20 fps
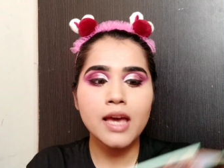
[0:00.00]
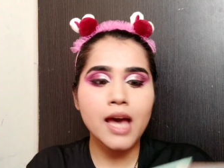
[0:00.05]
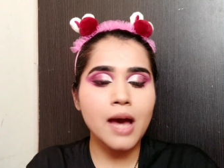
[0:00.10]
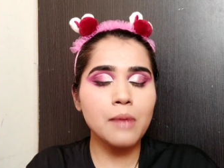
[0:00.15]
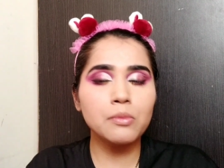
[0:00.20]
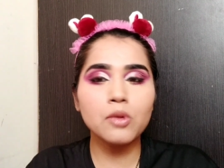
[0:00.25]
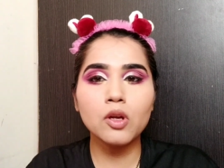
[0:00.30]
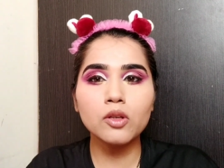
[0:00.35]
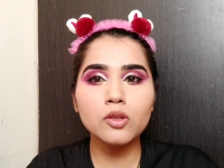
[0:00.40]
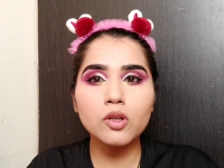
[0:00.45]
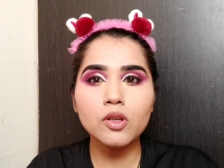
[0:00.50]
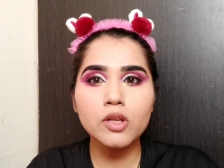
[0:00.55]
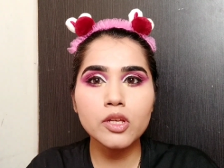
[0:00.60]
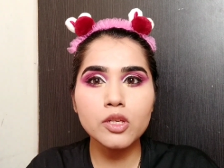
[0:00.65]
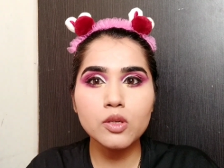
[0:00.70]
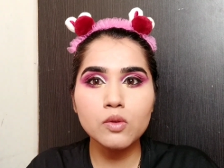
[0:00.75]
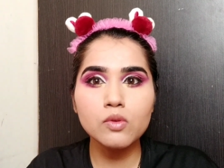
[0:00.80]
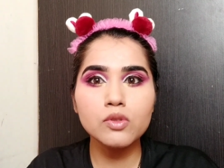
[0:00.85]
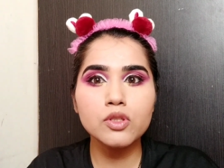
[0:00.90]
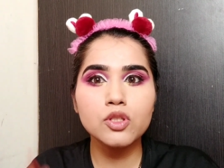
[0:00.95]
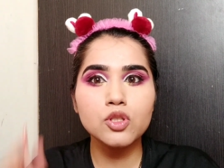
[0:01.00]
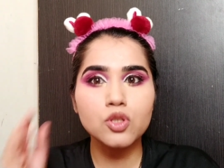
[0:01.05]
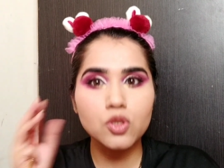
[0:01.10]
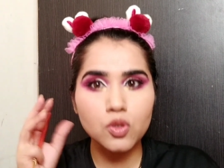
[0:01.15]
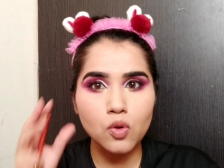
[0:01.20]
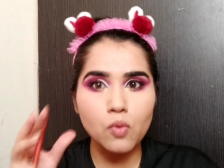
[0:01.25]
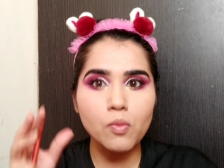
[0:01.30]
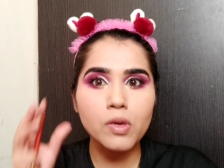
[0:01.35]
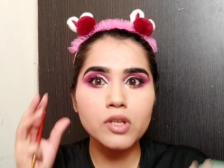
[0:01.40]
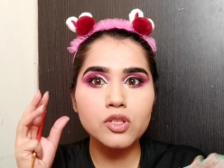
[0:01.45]
I'm not gonna use
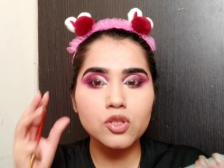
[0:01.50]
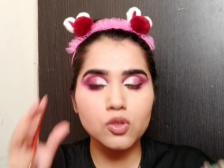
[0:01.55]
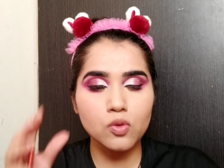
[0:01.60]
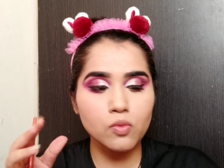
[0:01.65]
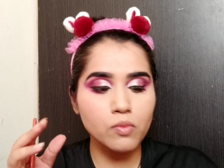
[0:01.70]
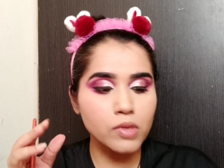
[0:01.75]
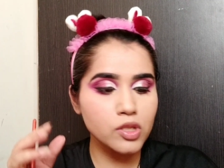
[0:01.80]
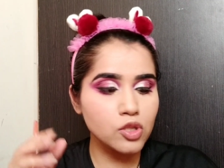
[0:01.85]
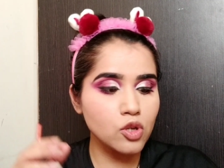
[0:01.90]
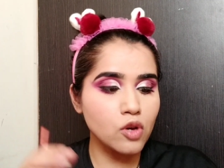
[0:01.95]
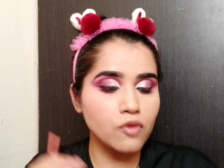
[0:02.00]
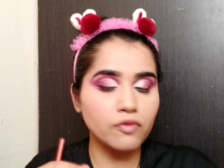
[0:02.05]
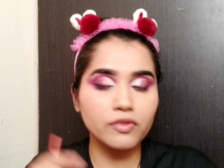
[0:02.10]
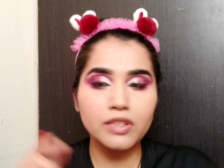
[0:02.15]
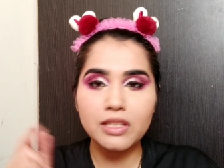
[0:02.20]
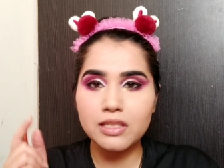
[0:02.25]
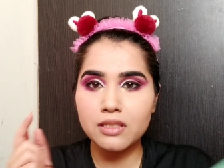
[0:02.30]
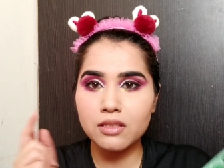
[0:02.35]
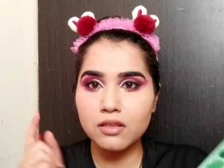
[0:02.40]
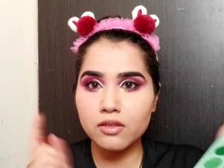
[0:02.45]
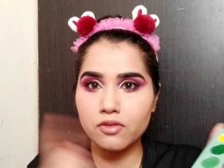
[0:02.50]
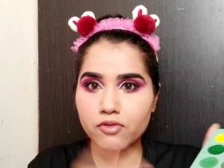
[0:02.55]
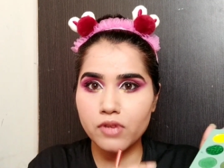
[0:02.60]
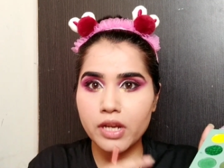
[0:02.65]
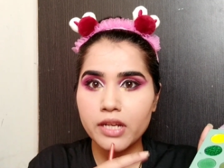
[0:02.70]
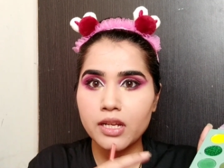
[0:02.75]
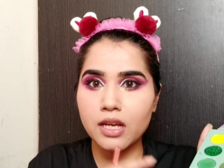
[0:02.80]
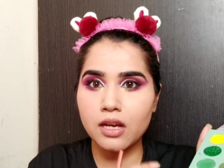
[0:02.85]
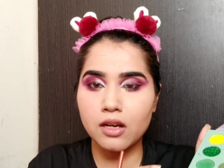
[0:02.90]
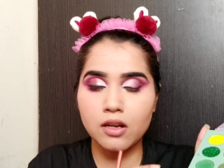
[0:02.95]
too much of this
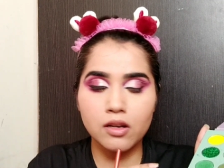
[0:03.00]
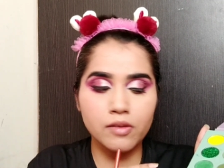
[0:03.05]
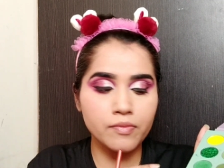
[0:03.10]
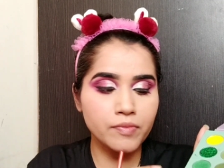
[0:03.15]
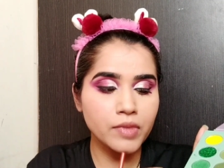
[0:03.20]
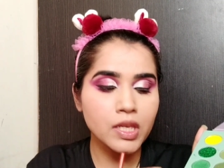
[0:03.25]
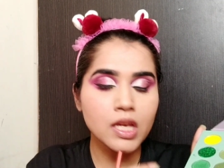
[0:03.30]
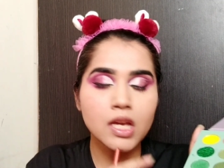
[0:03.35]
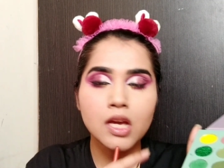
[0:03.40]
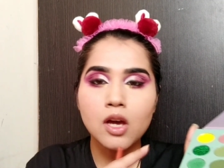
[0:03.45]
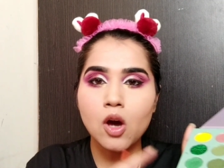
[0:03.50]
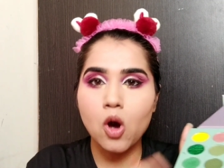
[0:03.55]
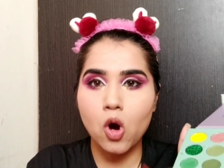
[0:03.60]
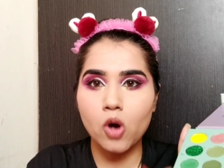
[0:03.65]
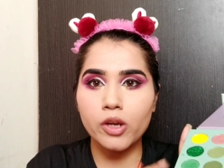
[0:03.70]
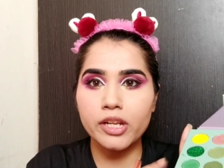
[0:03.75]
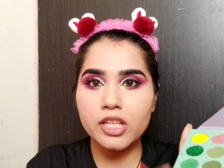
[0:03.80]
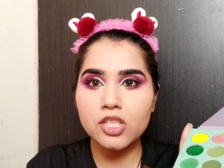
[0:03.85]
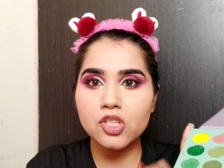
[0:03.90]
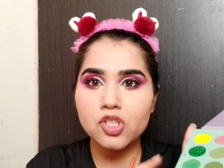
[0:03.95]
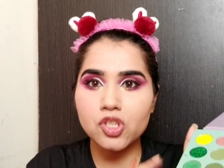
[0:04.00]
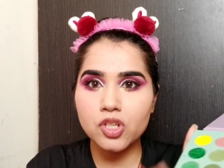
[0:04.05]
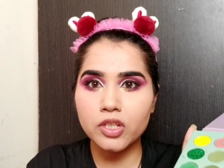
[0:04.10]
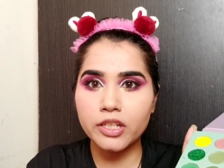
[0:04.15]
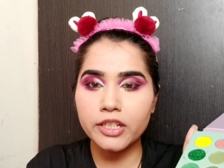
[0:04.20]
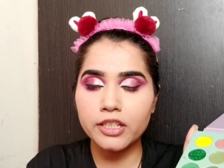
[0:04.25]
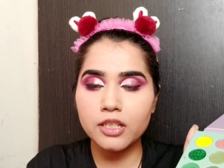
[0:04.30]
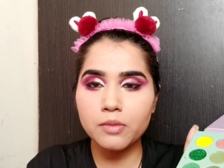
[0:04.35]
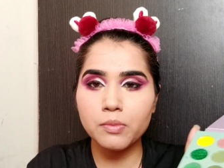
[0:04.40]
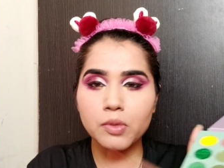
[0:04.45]
red orange
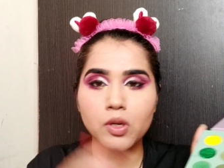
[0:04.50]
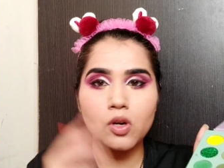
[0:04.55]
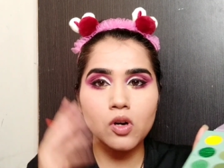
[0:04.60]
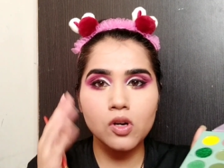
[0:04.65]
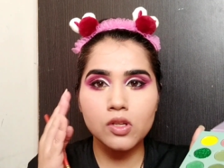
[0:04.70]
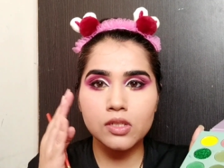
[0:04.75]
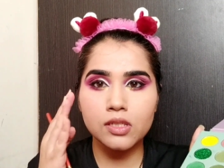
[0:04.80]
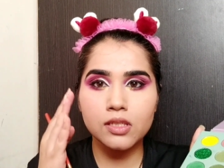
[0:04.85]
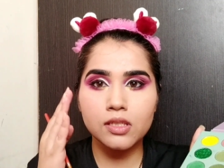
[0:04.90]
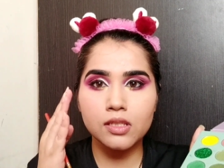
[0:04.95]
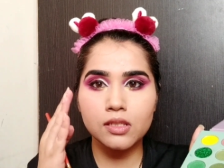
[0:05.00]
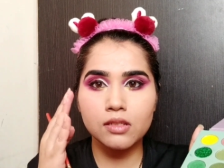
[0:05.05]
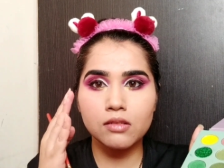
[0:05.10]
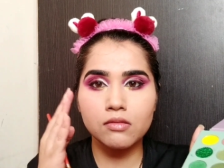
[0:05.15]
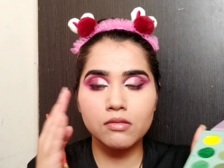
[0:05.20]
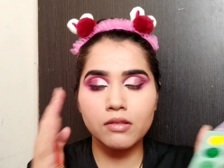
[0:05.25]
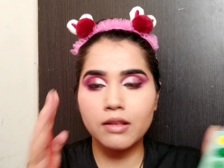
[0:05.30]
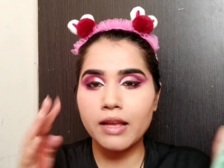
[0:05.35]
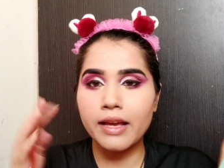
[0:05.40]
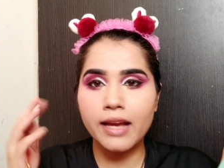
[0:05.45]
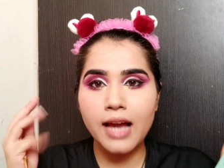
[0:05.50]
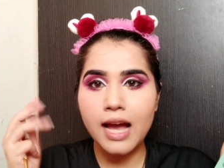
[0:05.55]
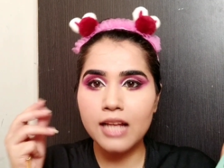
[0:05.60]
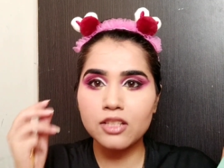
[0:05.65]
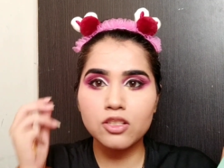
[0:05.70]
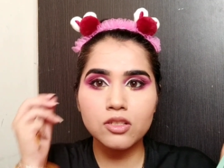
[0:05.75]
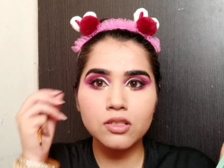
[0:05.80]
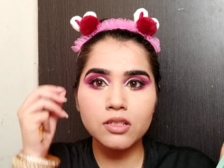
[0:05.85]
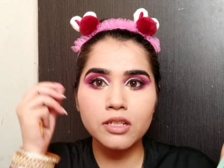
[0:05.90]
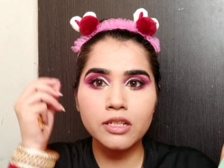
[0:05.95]
glitter because like
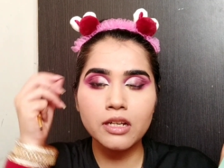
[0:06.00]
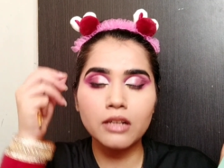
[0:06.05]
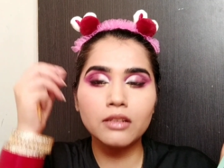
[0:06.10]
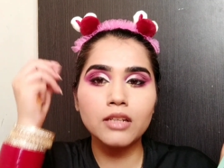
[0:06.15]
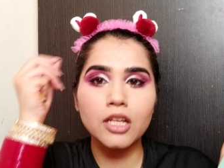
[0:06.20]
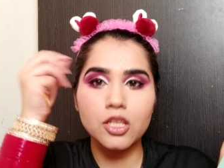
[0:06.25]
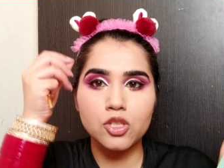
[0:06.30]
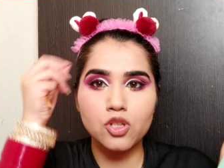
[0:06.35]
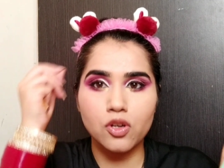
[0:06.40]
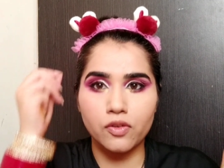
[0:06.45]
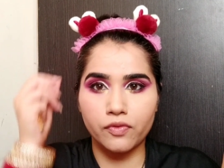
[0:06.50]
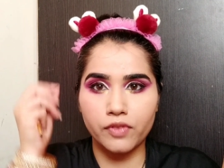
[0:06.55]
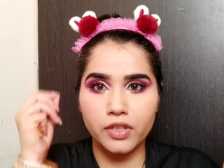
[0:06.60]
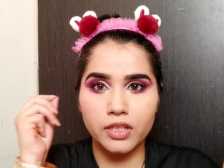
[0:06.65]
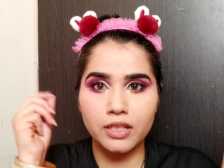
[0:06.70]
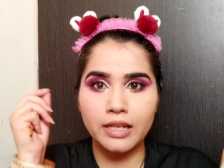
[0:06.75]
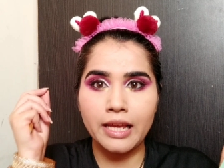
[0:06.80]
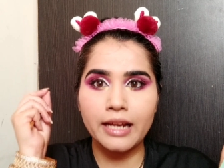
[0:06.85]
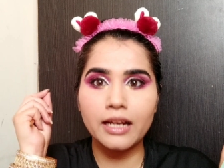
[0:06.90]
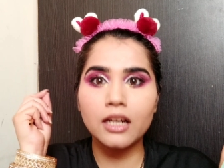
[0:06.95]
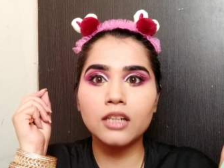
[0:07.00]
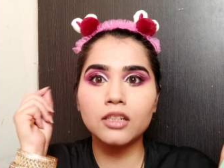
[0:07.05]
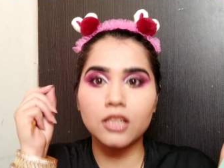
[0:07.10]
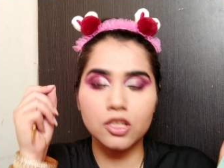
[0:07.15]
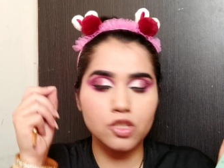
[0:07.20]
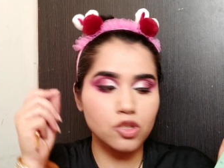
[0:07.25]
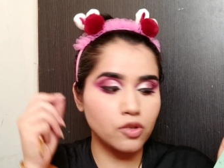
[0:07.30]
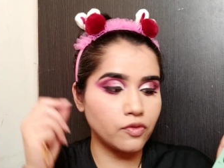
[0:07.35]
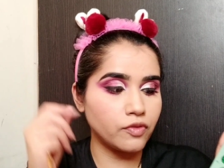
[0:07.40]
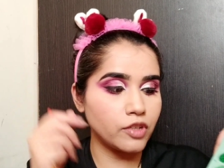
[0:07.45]
I just need a touch of it,
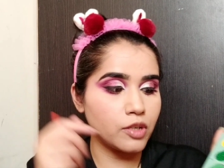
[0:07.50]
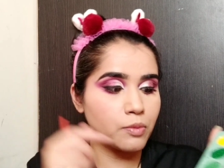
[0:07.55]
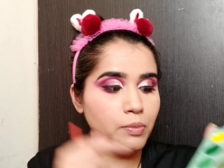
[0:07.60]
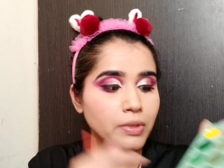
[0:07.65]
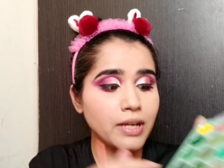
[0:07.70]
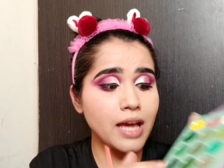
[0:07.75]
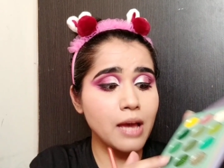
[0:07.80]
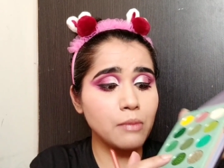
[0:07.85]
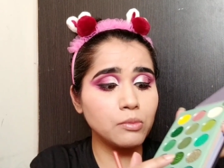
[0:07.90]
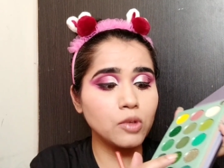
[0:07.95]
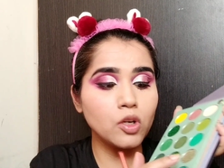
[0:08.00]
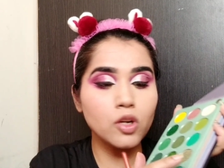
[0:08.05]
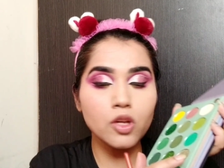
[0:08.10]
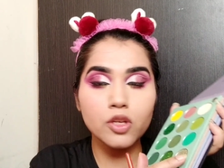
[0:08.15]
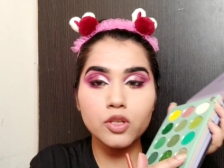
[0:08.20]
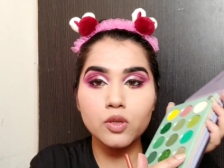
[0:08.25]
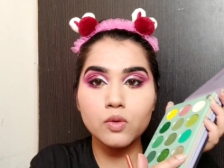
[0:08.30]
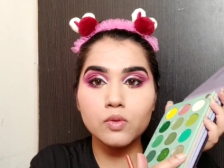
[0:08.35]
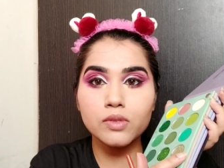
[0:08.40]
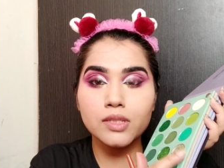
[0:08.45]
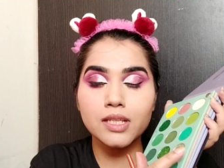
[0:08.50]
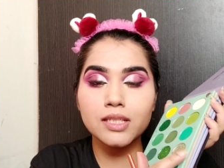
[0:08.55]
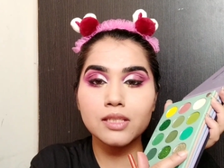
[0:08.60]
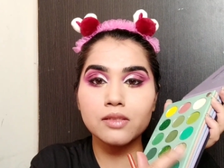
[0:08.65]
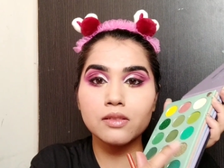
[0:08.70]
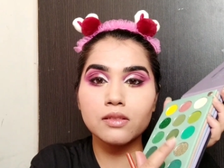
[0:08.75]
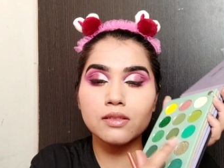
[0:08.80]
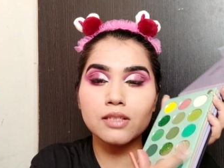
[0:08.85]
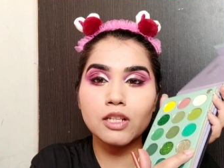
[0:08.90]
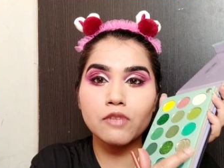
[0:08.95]
but I'm gonna use this
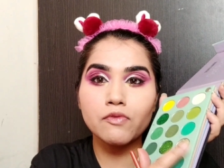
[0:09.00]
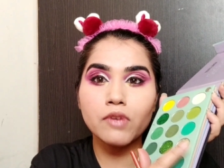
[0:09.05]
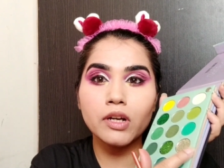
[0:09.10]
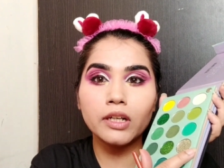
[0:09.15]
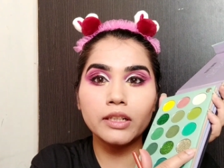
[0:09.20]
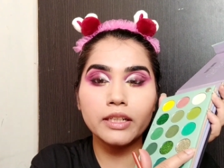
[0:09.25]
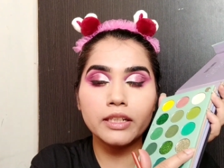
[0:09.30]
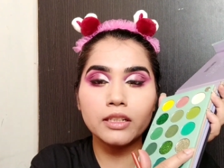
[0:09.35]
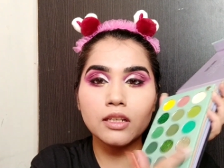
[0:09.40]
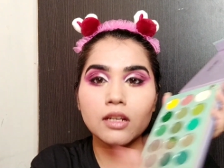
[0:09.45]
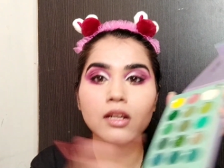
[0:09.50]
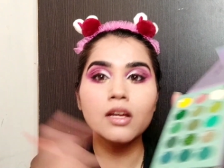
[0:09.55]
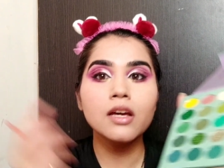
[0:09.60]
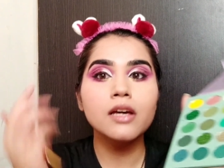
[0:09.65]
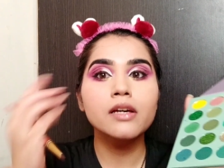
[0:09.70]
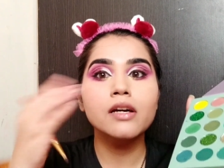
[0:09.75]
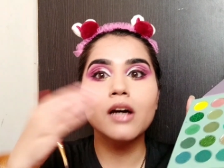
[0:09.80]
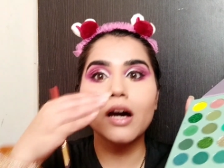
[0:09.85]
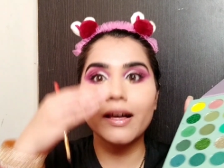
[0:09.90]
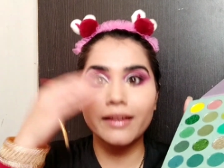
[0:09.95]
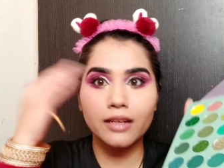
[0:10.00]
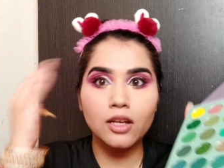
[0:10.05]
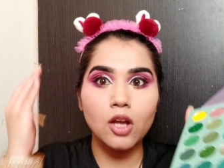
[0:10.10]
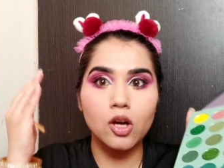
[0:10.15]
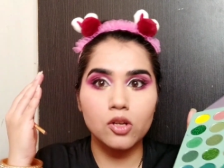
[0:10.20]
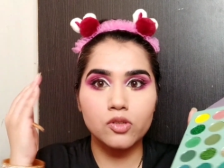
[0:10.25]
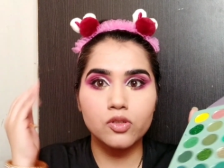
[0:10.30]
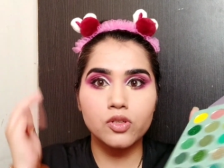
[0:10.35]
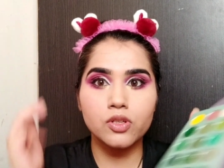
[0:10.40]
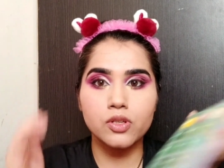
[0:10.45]
silver glitter a
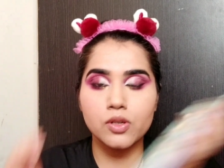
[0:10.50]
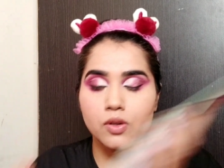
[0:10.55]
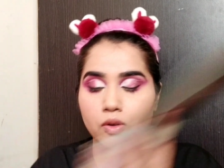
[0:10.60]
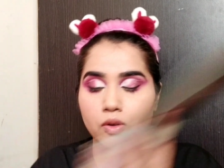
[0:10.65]
lot,